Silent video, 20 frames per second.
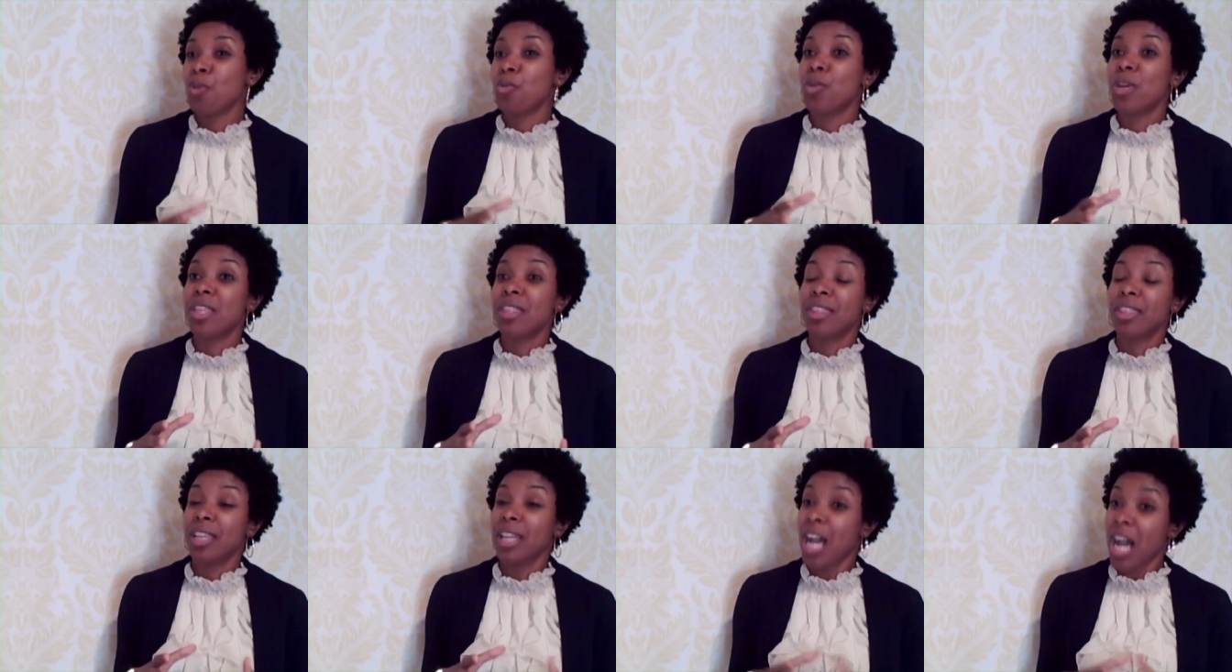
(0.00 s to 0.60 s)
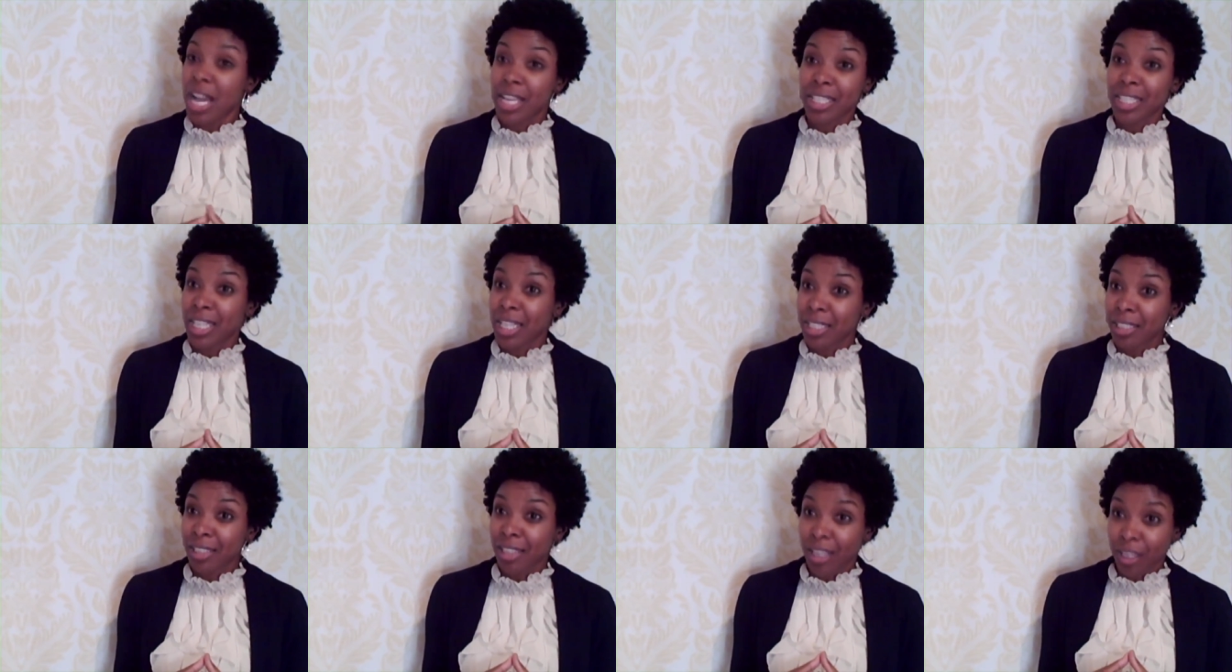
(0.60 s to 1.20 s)
with
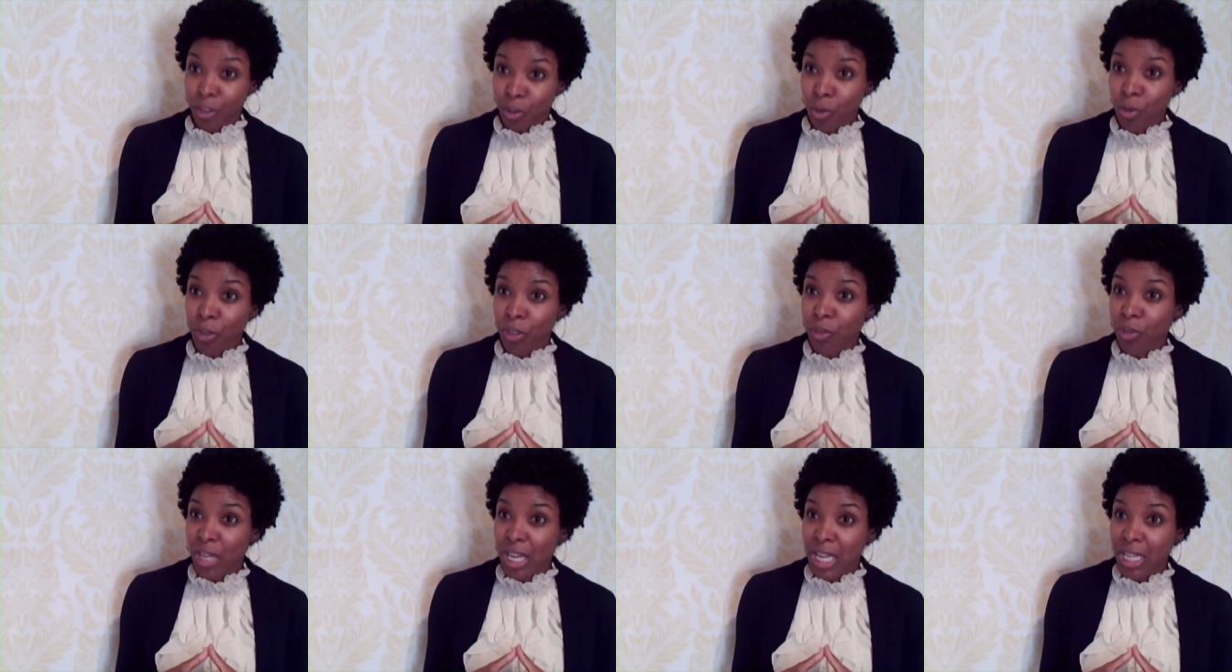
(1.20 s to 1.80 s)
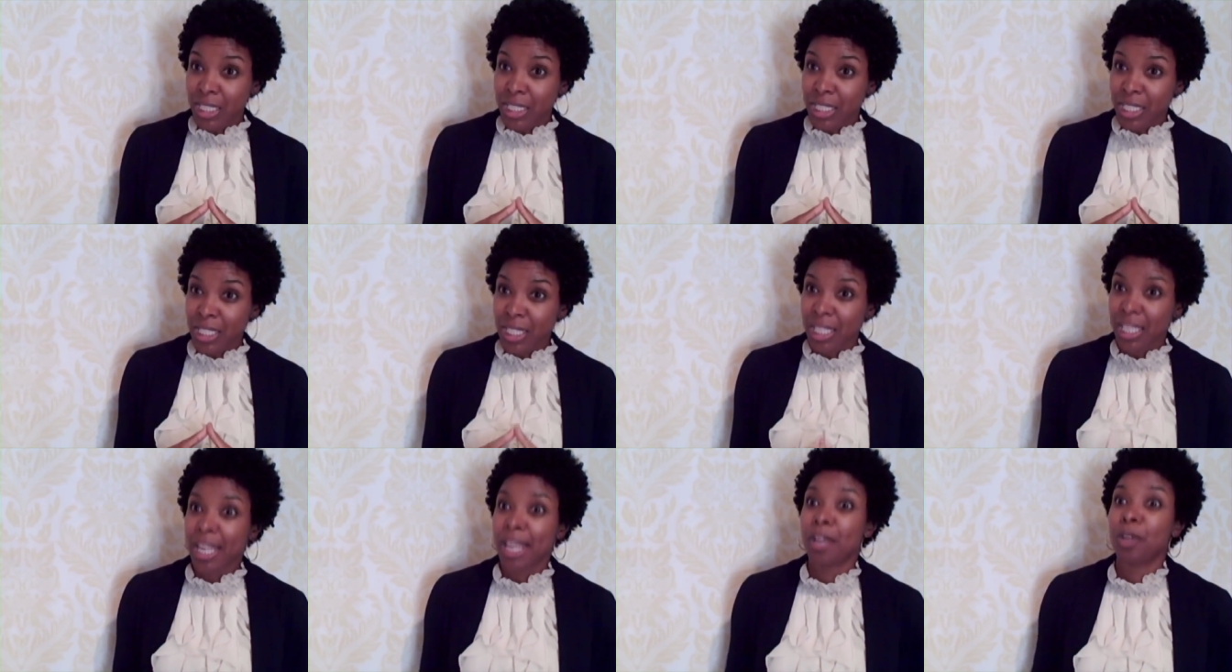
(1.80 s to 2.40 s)
content, editorial
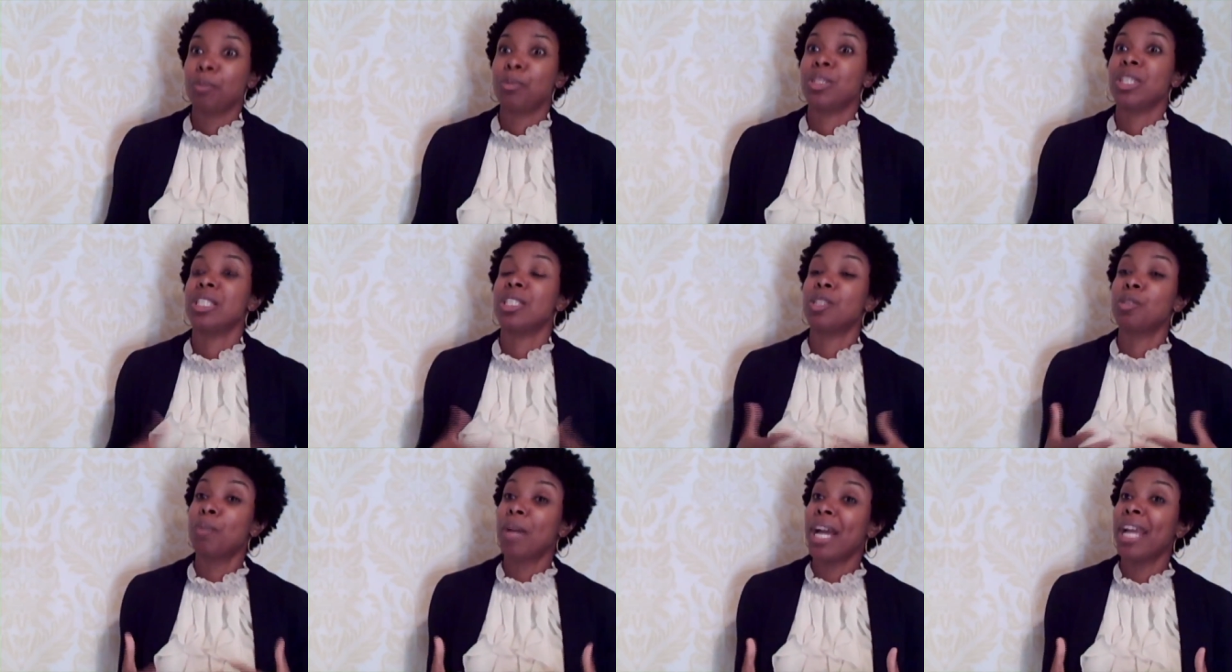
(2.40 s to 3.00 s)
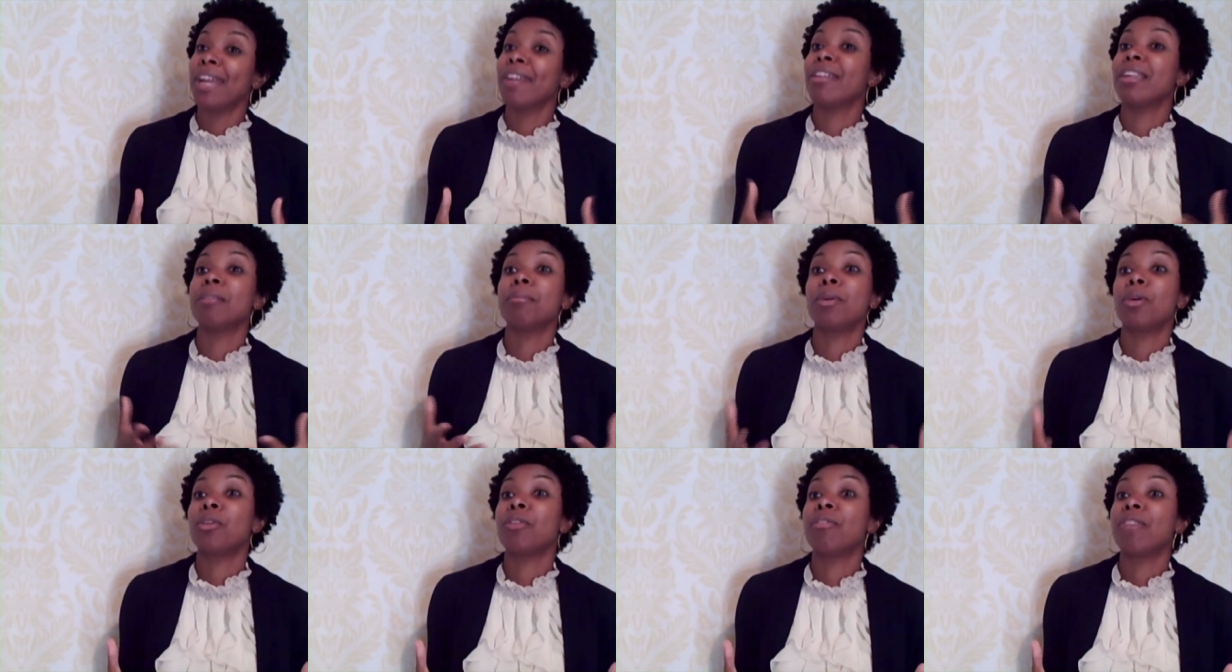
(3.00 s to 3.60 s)
content that helps inspire
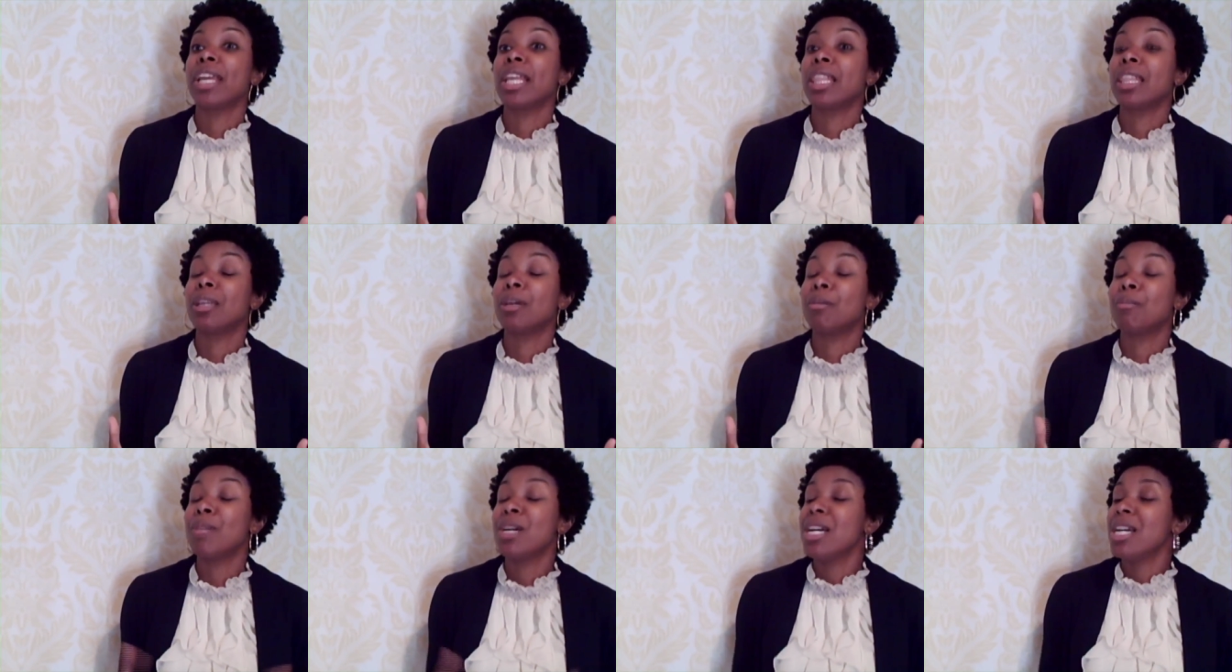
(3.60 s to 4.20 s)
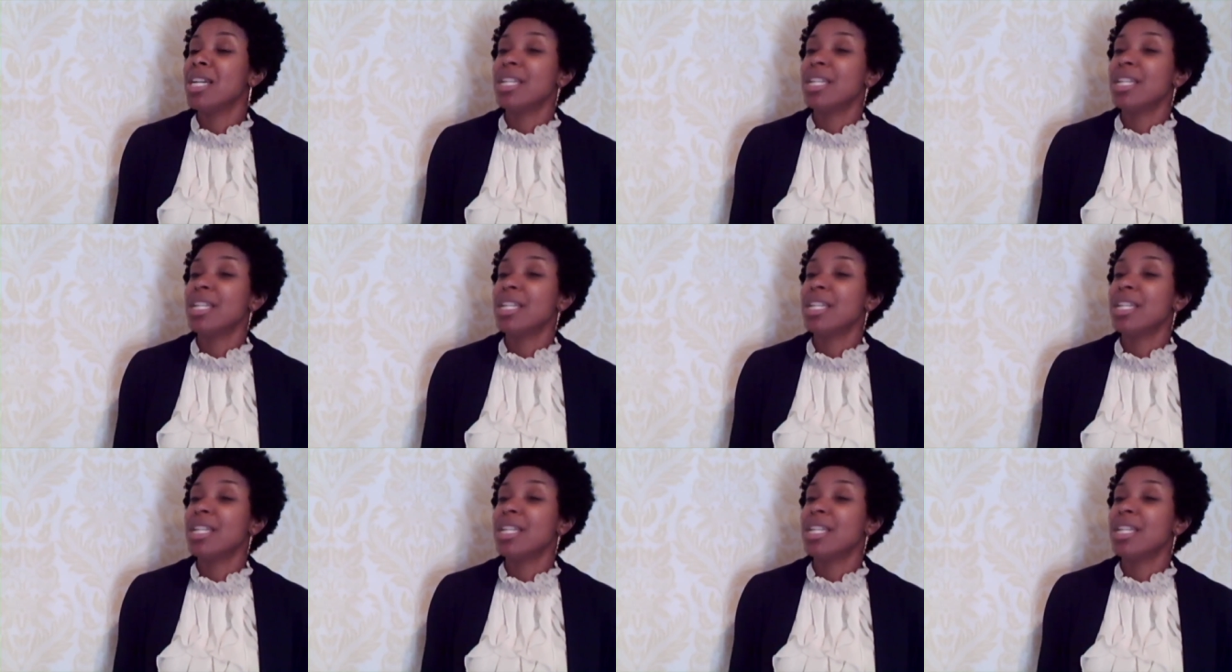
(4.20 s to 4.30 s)
and motivate them